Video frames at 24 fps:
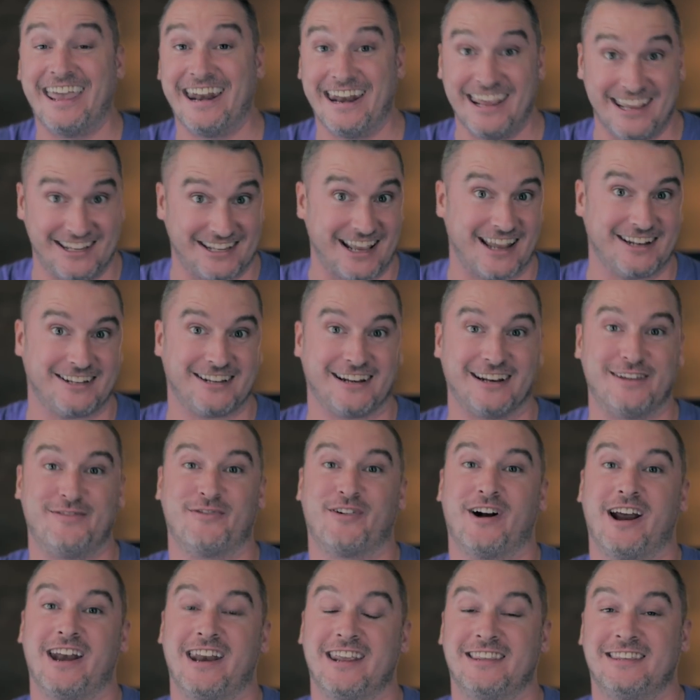It is actually
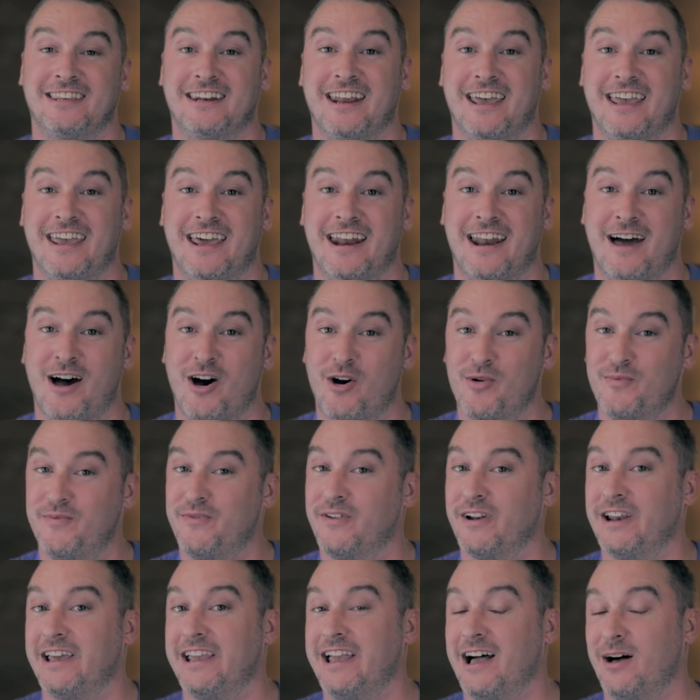Friday today and
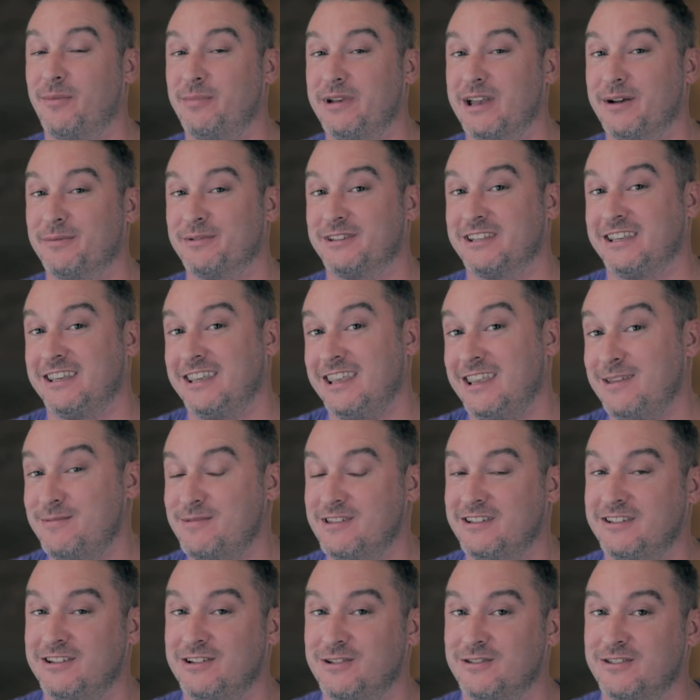hopefully I'll be able to keep
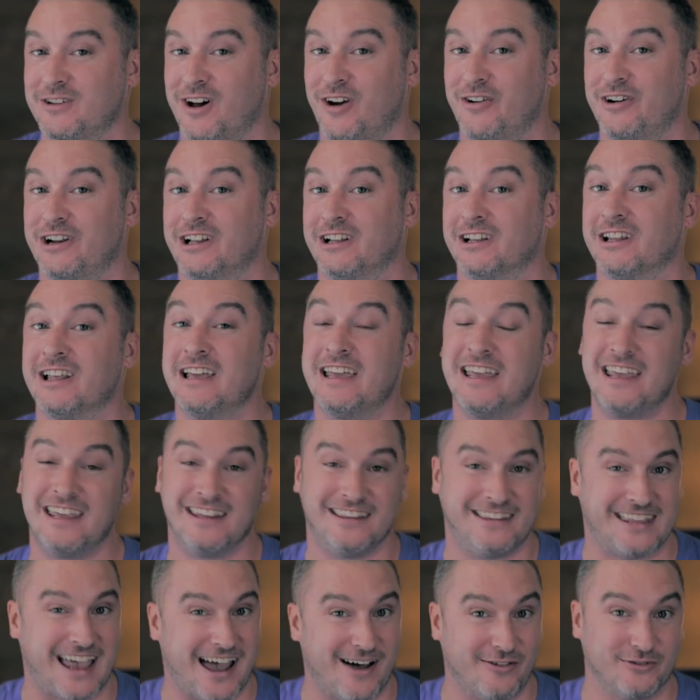this tutorial
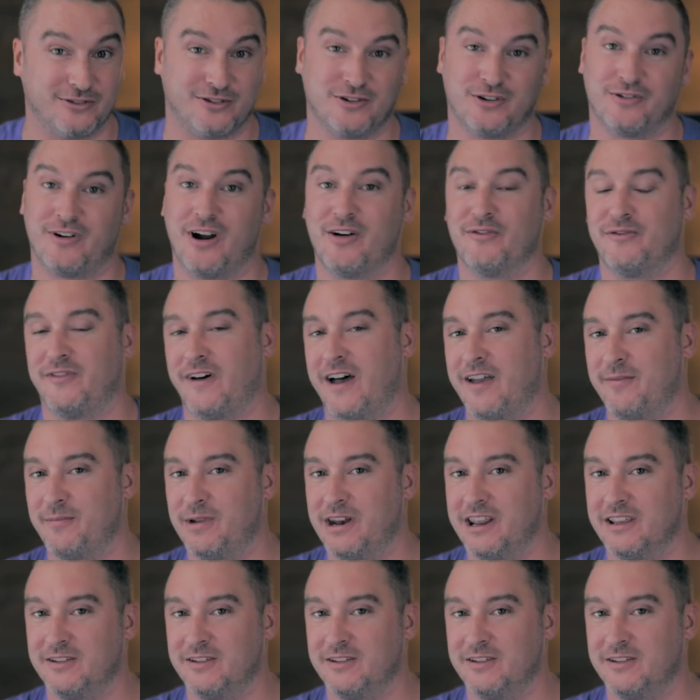down to around 5